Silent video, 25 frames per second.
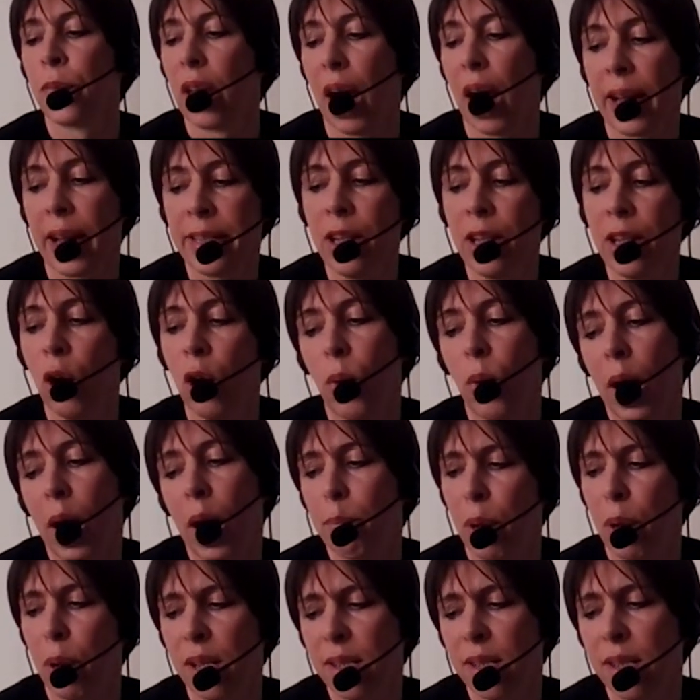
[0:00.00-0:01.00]
"I know I
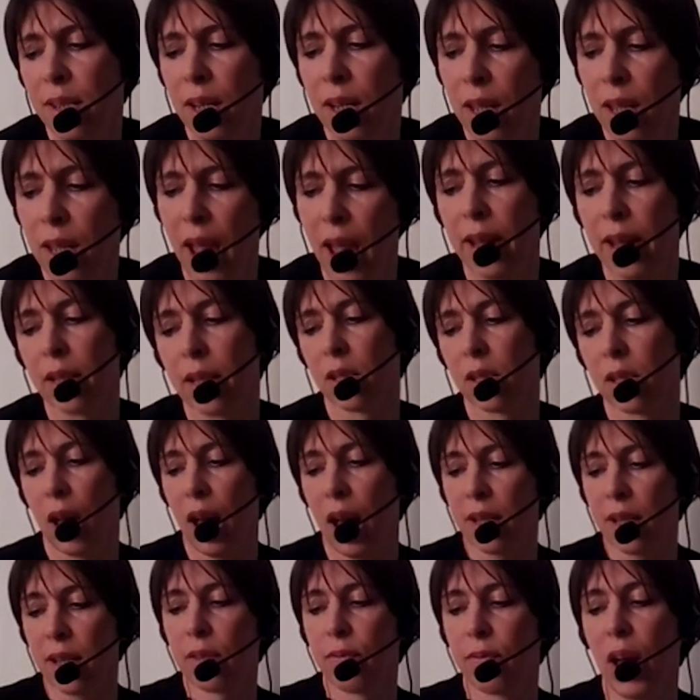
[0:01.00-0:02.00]
personally hate to
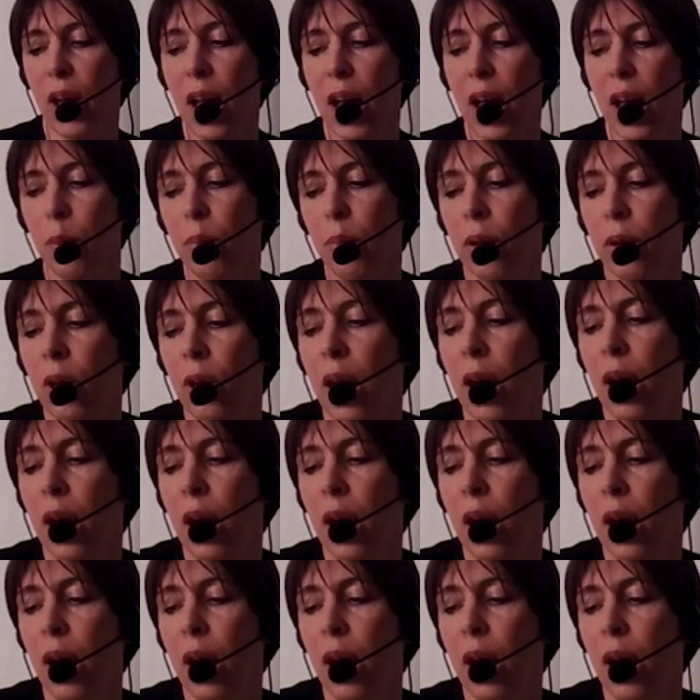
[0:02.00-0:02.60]
ask for help,